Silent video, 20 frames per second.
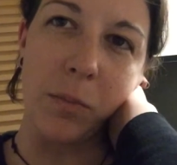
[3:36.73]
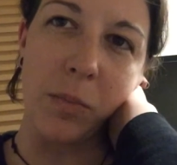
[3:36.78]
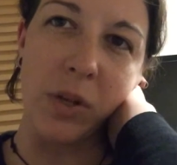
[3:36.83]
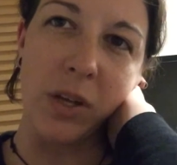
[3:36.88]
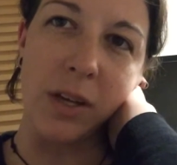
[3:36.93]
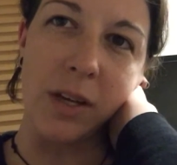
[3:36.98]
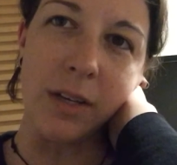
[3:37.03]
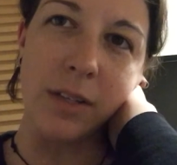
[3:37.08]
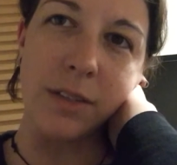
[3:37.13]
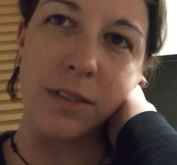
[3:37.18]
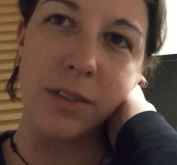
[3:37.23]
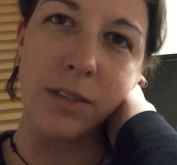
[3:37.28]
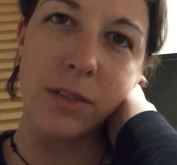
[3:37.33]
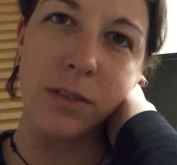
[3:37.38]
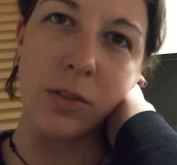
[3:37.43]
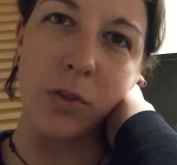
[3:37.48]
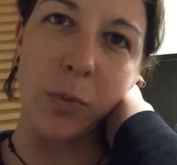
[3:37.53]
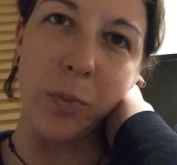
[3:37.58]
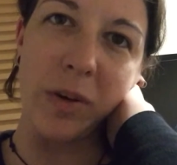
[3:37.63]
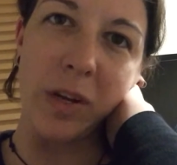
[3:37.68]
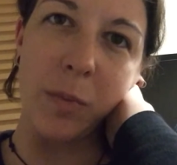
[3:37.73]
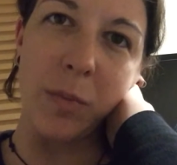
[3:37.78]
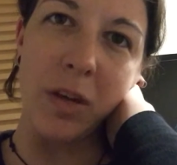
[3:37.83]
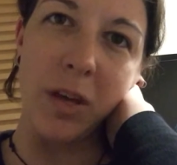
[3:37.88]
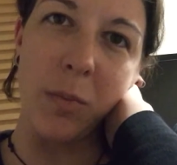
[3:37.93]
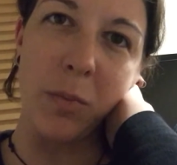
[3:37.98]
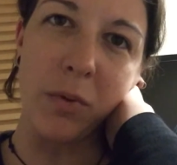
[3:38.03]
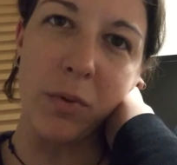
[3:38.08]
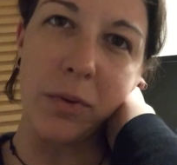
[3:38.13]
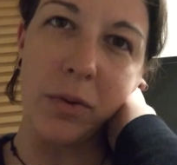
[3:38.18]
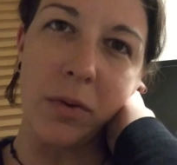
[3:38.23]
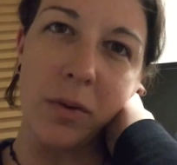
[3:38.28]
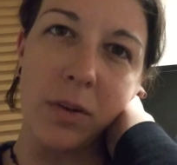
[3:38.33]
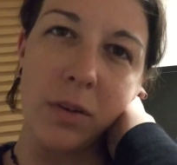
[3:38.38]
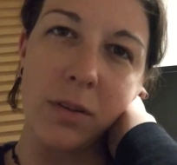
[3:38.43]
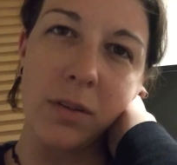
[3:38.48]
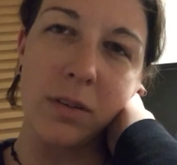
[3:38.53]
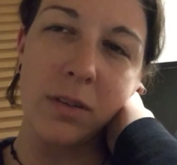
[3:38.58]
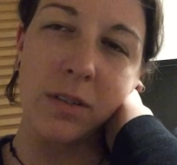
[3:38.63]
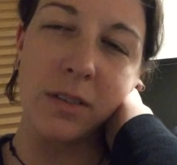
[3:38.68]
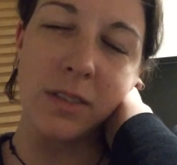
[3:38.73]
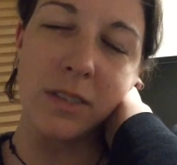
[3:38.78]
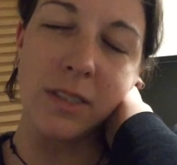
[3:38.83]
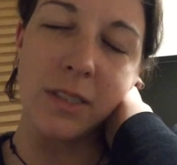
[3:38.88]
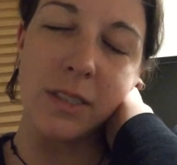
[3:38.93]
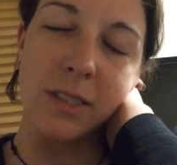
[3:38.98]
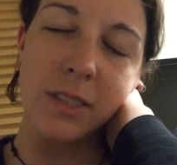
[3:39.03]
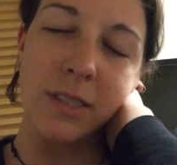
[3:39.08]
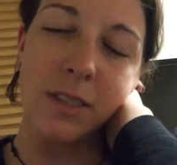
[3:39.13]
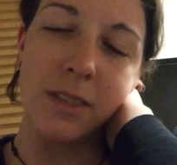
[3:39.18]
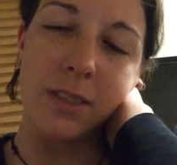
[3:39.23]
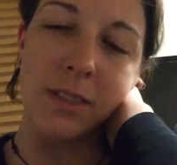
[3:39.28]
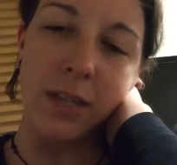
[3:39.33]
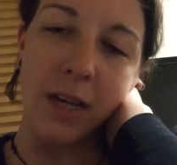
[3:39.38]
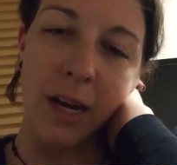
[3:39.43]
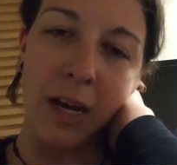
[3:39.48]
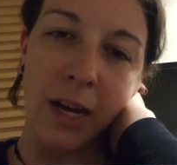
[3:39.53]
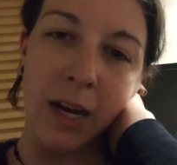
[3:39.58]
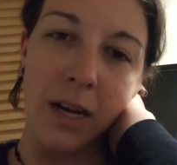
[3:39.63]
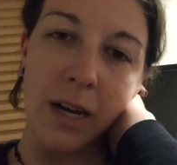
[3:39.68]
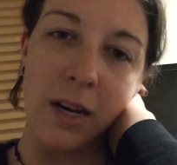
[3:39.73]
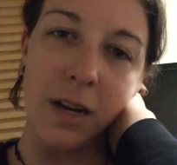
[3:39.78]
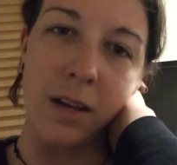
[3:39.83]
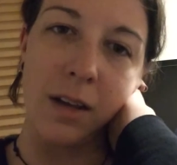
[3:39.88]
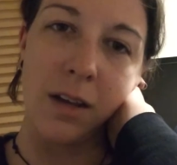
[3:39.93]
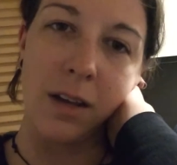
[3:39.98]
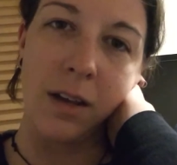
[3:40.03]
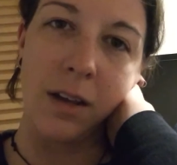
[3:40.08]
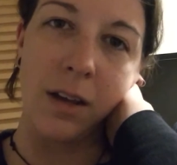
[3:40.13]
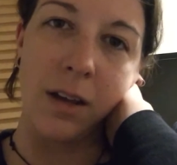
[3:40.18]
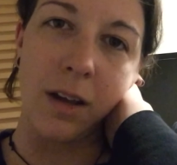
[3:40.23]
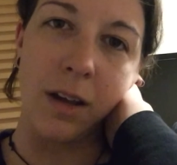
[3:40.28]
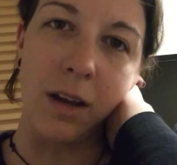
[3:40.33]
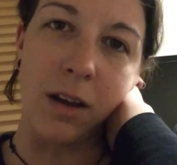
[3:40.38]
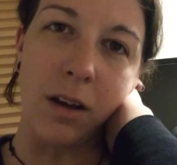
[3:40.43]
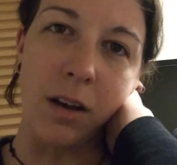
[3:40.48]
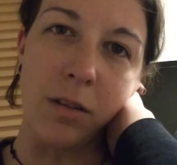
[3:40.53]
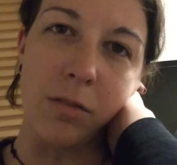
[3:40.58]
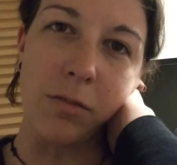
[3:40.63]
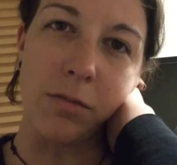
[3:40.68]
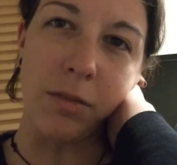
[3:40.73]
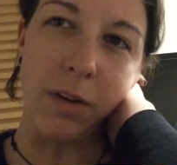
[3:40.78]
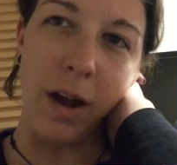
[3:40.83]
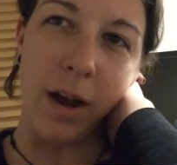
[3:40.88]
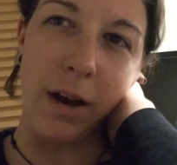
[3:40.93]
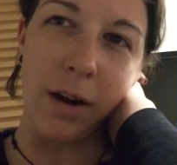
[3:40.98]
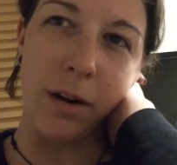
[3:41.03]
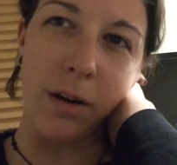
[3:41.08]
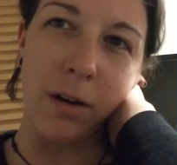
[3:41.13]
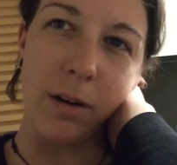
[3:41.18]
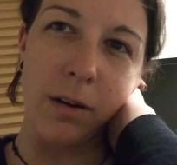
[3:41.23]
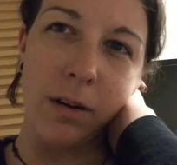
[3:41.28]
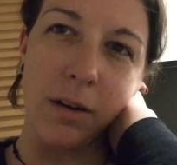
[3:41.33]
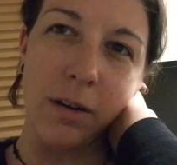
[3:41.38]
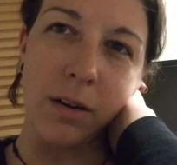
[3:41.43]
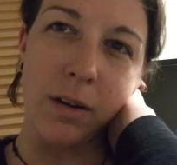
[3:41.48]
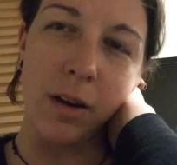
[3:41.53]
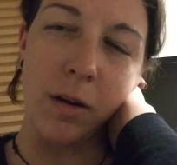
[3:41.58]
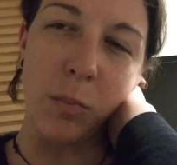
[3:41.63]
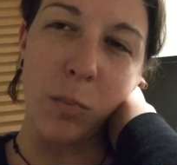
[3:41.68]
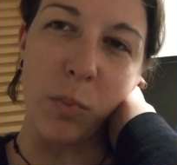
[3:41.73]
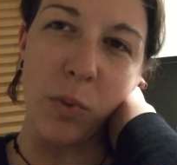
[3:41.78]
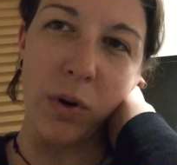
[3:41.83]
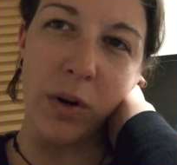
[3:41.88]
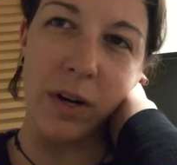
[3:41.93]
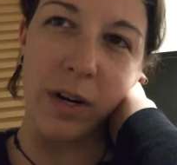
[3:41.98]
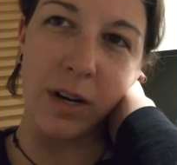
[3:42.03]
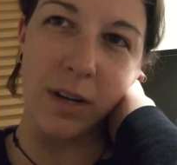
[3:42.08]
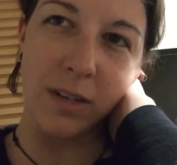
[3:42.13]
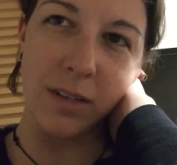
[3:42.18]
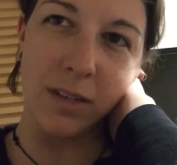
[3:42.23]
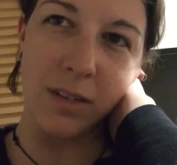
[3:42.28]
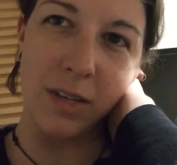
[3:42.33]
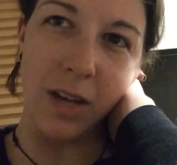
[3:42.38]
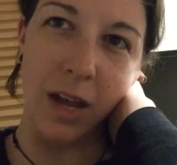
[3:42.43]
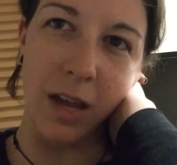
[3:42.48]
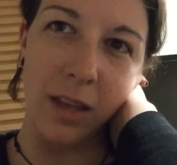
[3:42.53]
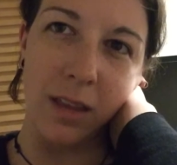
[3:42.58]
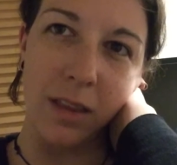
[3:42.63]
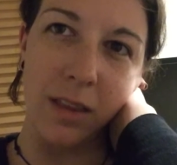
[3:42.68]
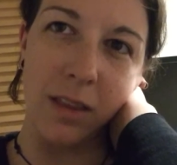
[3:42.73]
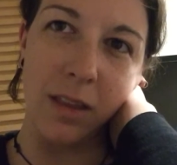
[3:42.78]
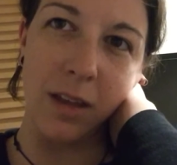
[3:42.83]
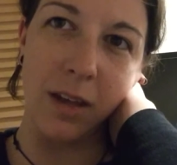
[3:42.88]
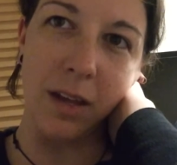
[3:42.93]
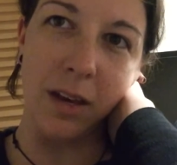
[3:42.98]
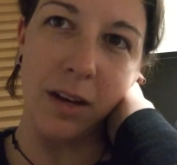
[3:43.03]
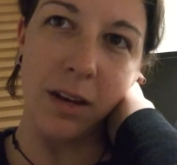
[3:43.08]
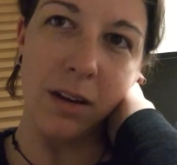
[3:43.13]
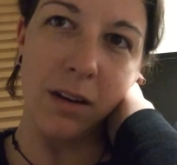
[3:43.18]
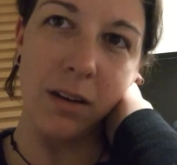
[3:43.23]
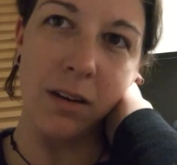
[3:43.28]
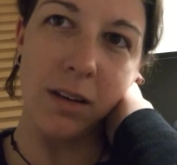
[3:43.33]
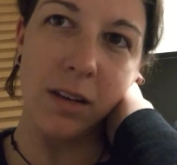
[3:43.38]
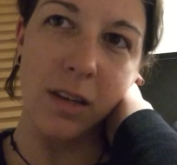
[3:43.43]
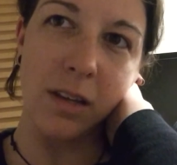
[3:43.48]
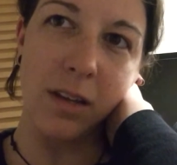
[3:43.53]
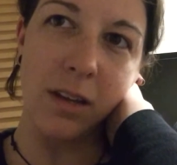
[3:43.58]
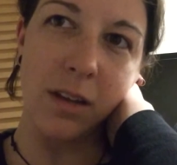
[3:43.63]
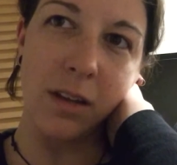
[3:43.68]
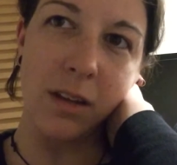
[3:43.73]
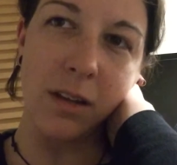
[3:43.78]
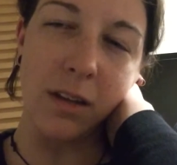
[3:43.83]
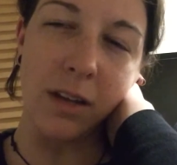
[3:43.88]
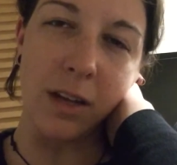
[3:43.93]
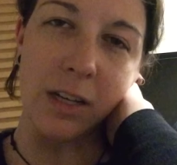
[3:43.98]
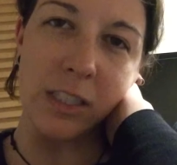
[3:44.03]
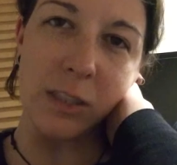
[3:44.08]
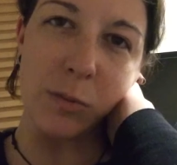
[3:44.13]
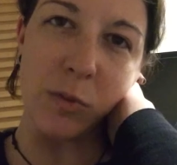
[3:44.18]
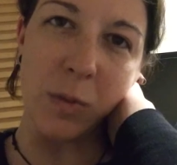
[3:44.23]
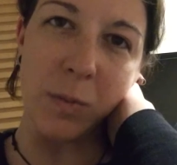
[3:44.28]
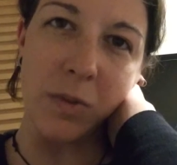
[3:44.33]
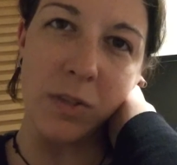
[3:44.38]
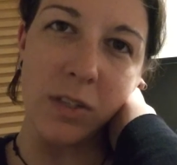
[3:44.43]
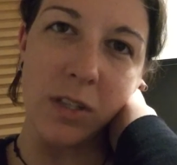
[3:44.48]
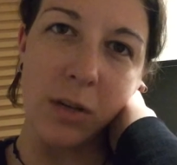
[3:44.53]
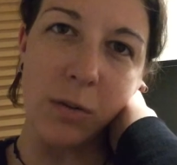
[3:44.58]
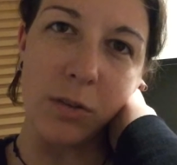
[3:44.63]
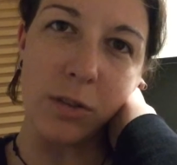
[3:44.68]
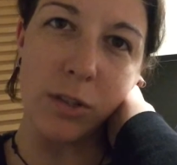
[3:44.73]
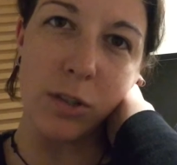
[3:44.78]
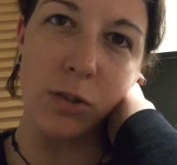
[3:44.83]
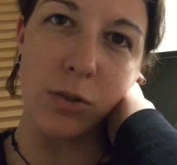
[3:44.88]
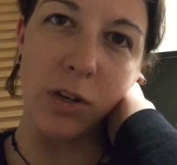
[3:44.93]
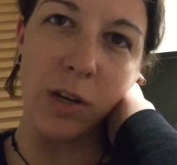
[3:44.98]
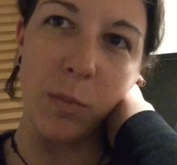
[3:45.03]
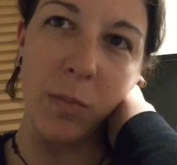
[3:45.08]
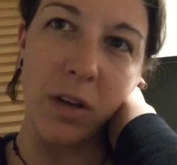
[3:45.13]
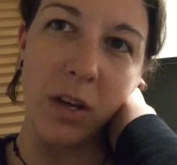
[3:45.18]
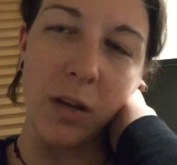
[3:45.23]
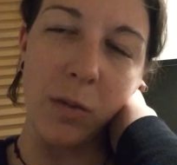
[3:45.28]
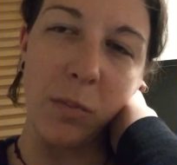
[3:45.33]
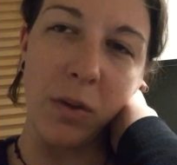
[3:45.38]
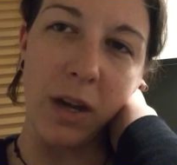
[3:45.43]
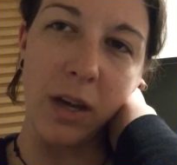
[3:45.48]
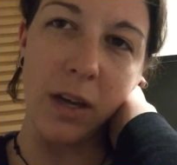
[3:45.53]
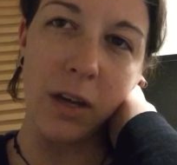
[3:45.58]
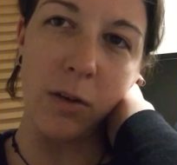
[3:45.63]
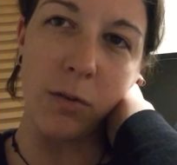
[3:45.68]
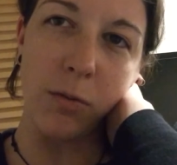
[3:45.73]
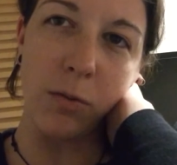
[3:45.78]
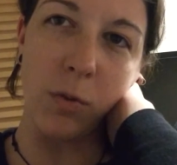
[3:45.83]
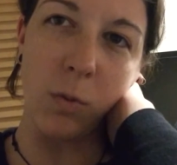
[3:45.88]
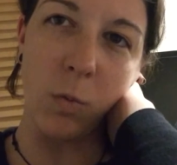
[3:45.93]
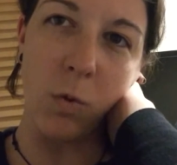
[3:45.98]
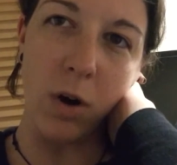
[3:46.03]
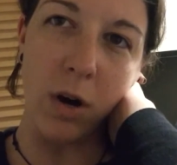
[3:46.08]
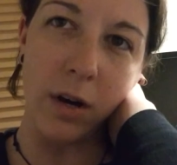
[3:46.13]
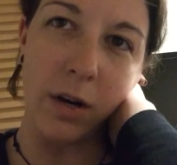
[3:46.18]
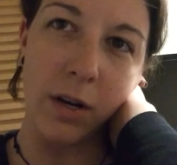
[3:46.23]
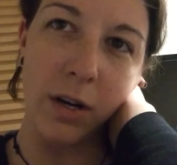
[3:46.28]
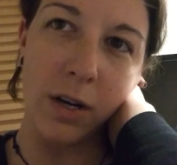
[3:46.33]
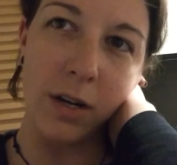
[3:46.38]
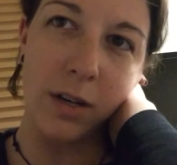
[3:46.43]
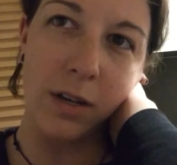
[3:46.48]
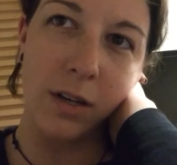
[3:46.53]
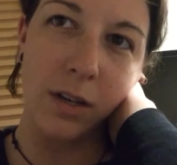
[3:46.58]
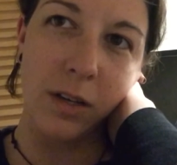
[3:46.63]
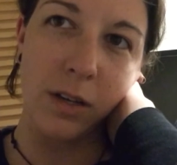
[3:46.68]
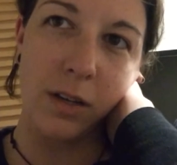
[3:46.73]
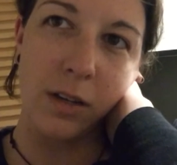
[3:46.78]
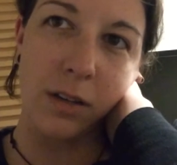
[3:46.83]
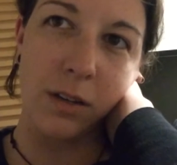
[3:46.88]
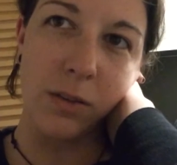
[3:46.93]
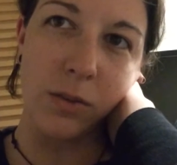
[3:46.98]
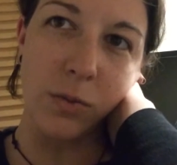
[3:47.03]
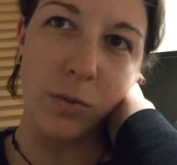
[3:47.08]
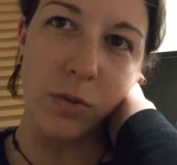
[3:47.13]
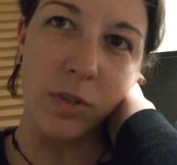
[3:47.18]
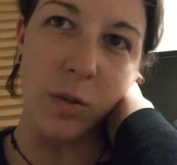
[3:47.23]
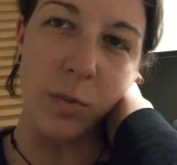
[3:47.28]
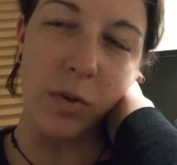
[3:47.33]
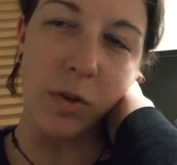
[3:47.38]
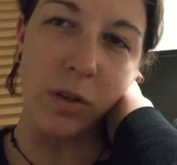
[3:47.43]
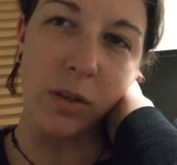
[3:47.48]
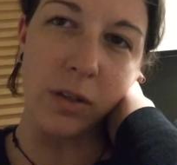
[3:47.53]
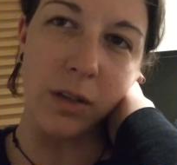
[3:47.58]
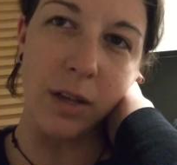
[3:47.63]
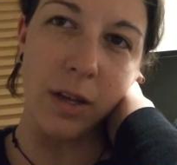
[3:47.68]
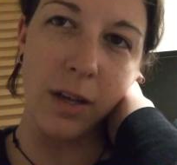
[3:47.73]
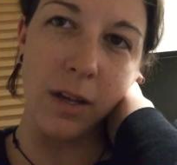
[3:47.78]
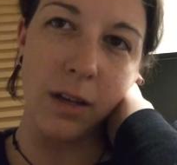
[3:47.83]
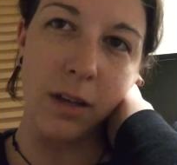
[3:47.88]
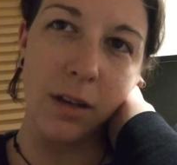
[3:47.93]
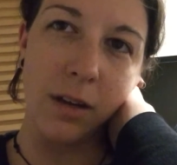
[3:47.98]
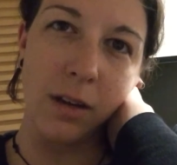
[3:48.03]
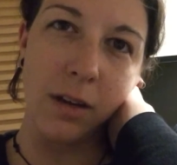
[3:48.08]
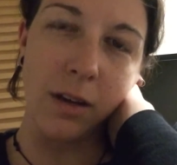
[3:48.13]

because so many people died on fire and burning to death, and in the last moments they were screaming and begging for water. Those were typically